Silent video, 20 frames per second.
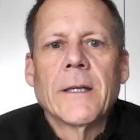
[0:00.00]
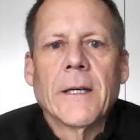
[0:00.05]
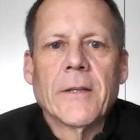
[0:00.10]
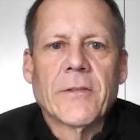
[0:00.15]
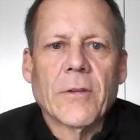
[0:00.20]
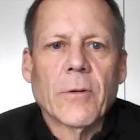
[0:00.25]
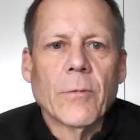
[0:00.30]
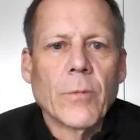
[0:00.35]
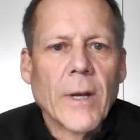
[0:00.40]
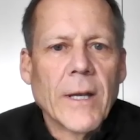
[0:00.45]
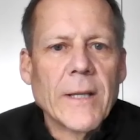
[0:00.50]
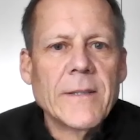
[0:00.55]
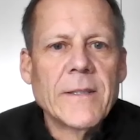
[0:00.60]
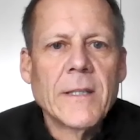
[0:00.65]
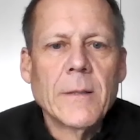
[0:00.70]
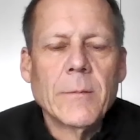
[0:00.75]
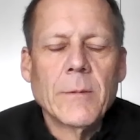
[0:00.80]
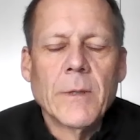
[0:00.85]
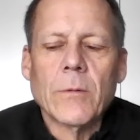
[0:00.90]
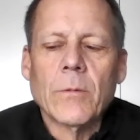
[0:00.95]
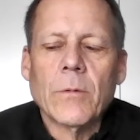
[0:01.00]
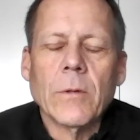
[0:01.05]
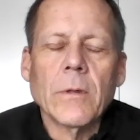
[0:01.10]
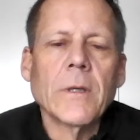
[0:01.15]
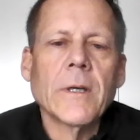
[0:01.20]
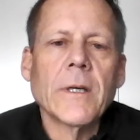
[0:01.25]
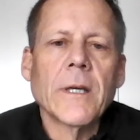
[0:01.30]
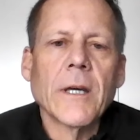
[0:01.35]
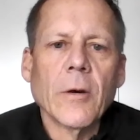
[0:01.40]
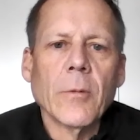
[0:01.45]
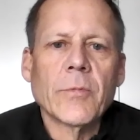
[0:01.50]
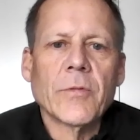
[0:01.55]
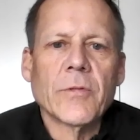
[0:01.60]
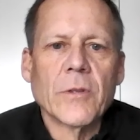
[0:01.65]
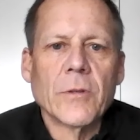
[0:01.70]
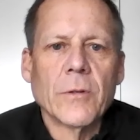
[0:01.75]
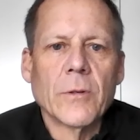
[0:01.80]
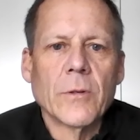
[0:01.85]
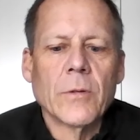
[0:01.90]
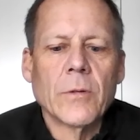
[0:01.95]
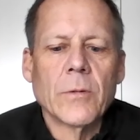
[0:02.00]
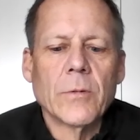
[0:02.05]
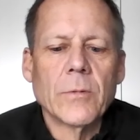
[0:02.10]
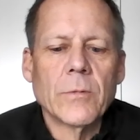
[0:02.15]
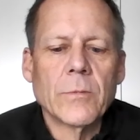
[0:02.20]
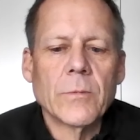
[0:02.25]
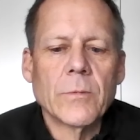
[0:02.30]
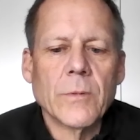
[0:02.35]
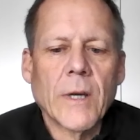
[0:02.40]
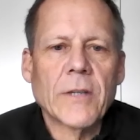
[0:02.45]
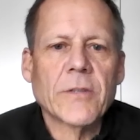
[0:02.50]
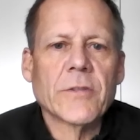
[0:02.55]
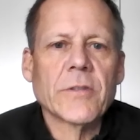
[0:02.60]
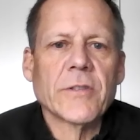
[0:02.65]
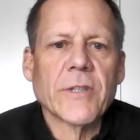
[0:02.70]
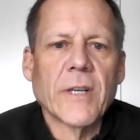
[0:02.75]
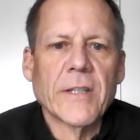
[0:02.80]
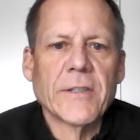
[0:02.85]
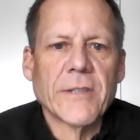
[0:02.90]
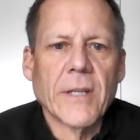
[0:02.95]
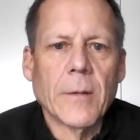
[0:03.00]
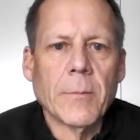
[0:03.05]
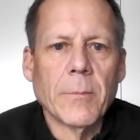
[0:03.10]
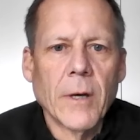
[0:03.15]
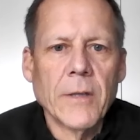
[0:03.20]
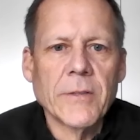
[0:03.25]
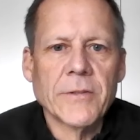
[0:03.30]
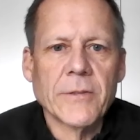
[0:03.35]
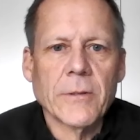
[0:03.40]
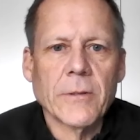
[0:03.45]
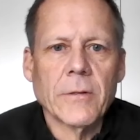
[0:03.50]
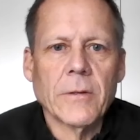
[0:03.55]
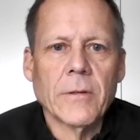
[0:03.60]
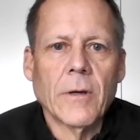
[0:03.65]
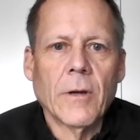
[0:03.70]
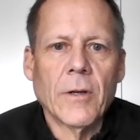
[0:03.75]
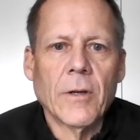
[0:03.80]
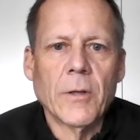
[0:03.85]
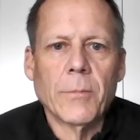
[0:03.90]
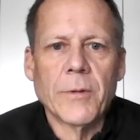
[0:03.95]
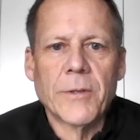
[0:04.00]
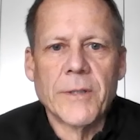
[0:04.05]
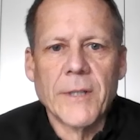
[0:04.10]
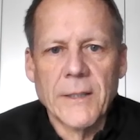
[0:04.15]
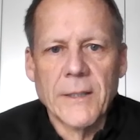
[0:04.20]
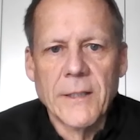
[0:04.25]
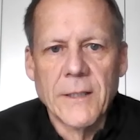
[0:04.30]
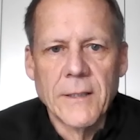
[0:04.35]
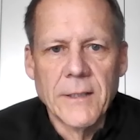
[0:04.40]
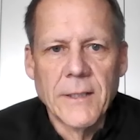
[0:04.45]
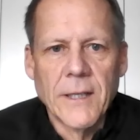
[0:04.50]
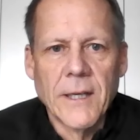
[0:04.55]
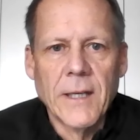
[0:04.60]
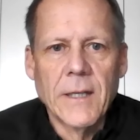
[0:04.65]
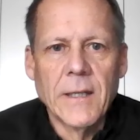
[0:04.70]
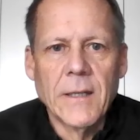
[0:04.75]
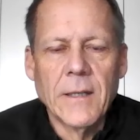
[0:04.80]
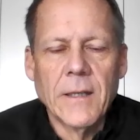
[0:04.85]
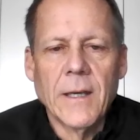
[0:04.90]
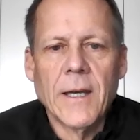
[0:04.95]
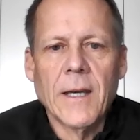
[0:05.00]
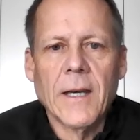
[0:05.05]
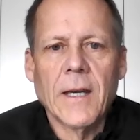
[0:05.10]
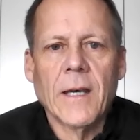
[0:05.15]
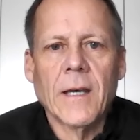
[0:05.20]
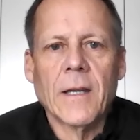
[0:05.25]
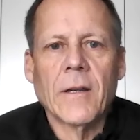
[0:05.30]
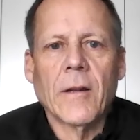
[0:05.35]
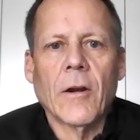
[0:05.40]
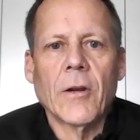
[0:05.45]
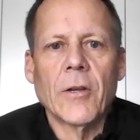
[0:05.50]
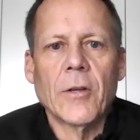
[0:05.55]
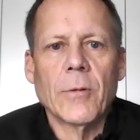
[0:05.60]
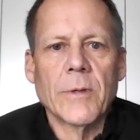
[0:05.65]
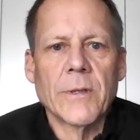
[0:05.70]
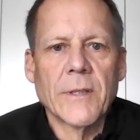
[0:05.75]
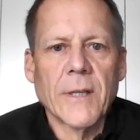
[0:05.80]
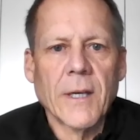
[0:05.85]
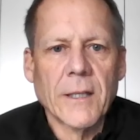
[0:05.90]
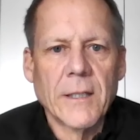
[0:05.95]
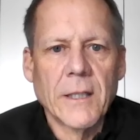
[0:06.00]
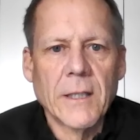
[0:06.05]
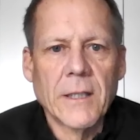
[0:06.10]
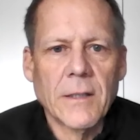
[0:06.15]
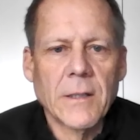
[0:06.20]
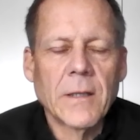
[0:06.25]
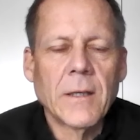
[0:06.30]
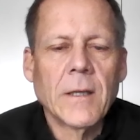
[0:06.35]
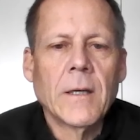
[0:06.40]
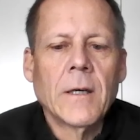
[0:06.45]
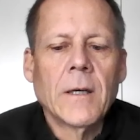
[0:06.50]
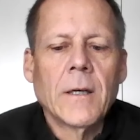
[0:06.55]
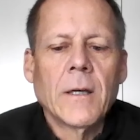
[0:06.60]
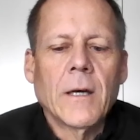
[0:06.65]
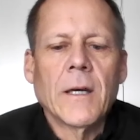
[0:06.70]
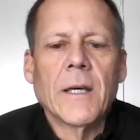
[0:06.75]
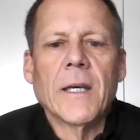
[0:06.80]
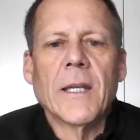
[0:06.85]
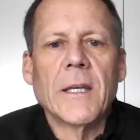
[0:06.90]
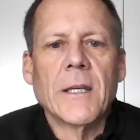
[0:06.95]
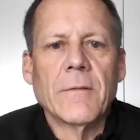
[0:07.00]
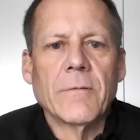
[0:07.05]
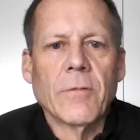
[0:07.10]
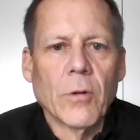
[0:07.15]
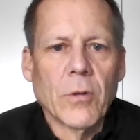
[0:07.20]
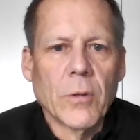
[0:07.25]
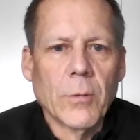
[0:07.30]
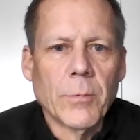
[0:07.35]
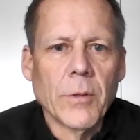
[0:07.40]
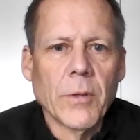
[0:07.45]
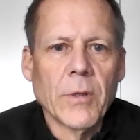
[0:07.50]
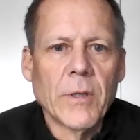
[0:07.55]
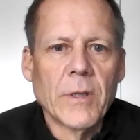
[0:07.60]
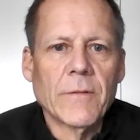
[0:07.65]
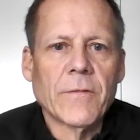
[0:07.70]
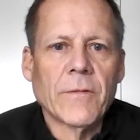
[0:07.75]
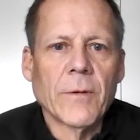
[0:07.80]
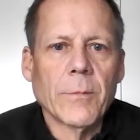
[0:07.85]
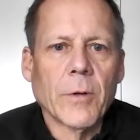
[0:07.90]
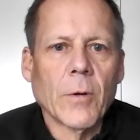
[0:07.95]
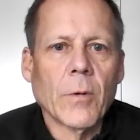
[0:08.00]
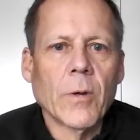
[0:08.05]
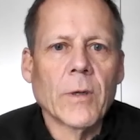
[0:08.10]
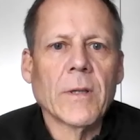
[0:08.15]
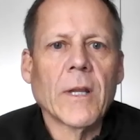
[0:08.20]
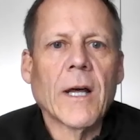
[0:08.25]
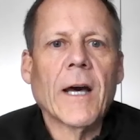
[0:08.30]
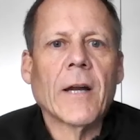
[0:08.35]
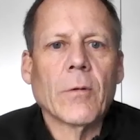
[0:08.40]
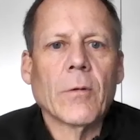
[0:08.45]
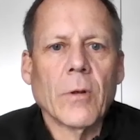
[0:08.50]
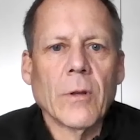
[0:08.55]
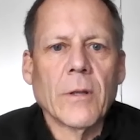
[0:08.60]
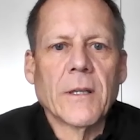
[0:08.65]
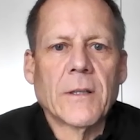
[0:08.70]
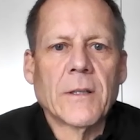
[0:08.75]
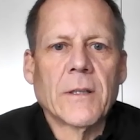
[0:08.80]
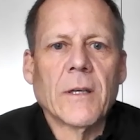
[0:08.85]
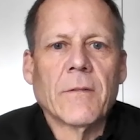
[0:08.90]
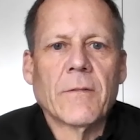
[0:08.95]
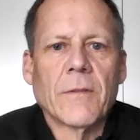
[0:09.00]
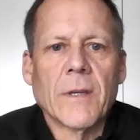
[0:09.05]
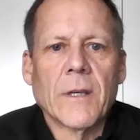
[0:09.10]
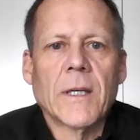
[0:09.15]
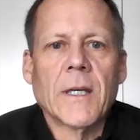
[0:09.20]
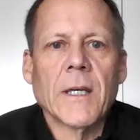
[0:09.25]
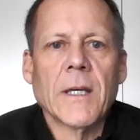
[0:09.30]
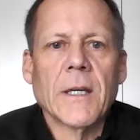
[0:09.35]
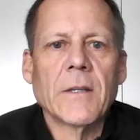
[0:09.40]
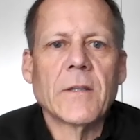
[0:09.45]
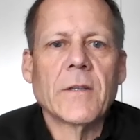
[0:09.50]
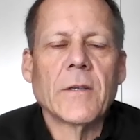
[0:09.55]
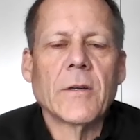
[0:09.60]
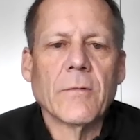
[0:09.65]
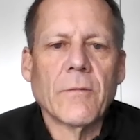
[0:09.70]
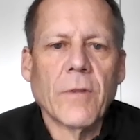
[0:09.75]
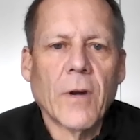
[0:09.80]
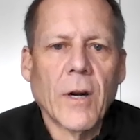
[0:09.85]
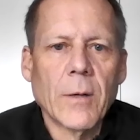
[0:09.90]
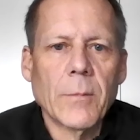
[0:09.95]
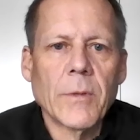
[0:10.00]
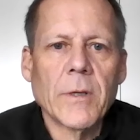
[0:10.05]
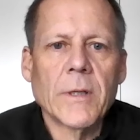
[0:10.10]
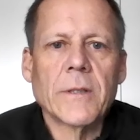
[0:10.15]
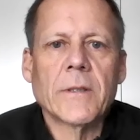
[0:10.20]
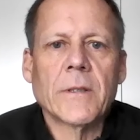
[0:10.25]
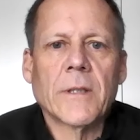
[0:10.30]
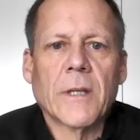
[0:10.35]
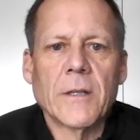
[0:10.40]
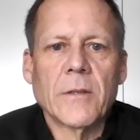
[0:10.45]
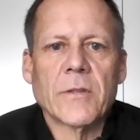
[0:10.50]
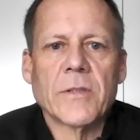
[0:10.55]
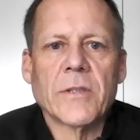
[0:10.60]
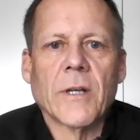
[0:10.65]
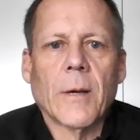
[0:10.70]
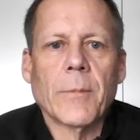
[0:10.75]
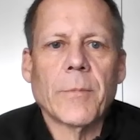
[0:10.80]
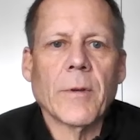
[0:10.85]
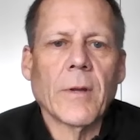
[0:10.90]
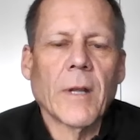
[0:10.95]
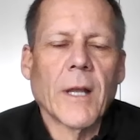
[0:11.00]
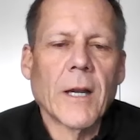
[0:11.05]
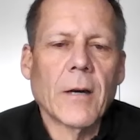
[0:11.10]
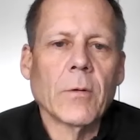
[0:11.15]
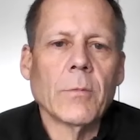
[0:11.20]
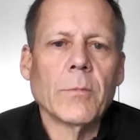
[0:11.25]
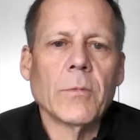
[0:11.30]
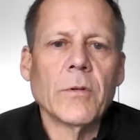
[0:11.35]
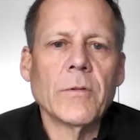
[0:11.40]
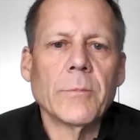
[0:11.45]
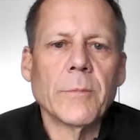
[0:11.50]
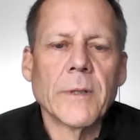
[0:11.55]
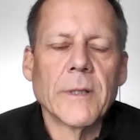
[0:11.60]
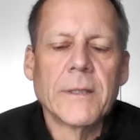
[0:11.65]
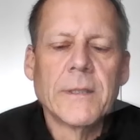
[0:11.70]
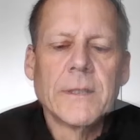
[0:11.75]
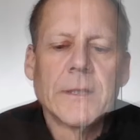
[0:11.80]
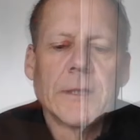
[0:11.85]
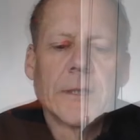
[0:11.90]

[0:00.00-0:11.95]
And so red teaming really helps you exercise that muscle. Are you protecting the data, and are you protecting any vulnerability from going lateral? If, if they get into your environment, can you stop the lateral movement?